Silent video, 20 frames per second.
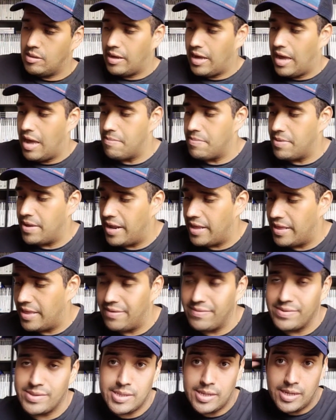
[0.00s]
is a game that I
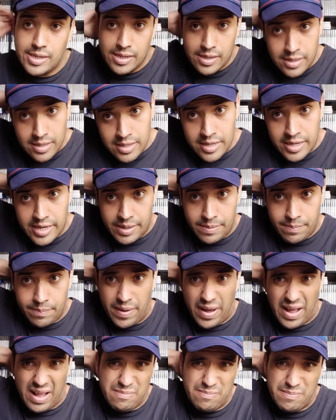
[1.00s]
never seen in
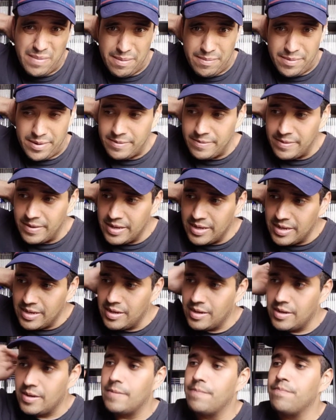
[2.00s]
PAL, maybe.
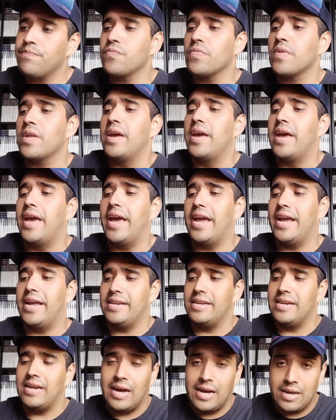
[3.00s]

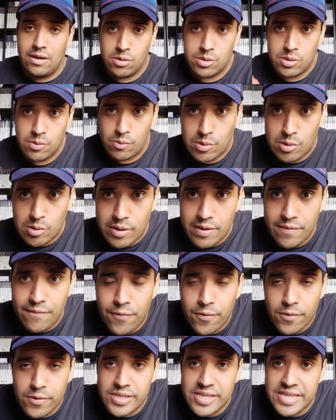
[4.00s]
And I also was looking
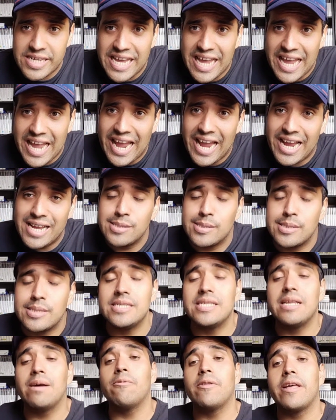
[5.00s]
for the
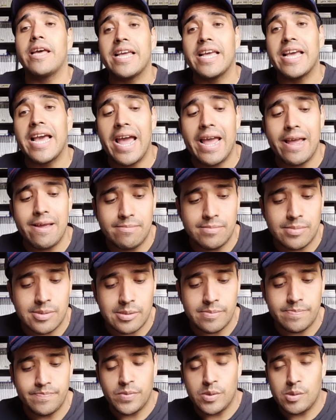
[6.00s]
NCAA
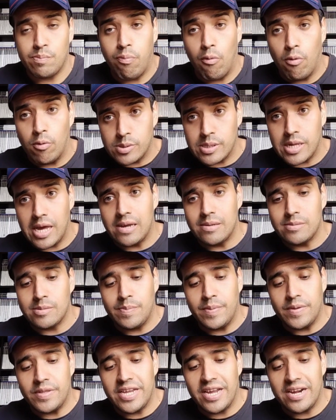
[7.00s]
games, sports games,
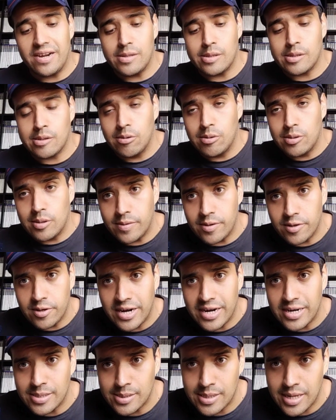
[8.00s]
but they are exclusive to the
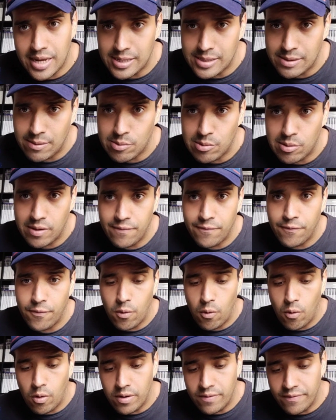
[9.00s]
United States. I was looking
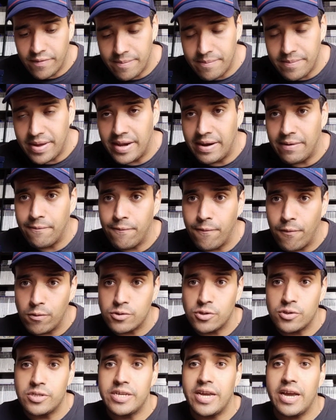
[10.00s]
for all of them, and
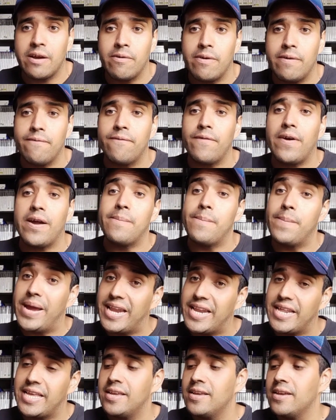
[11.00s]
unfortunately I couldn't find
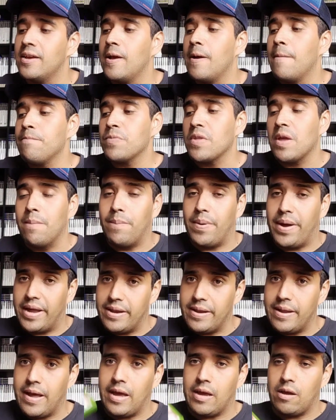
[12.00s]
many.
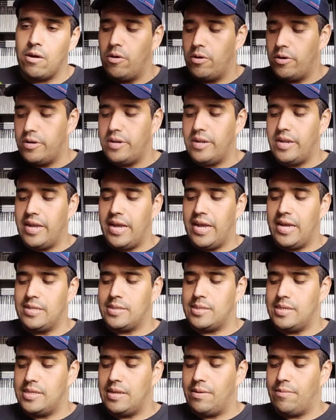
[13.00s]
But I got
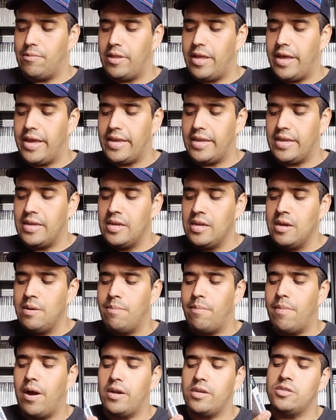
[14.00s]
NCAA
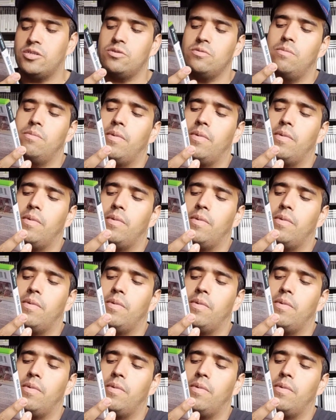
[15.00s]
March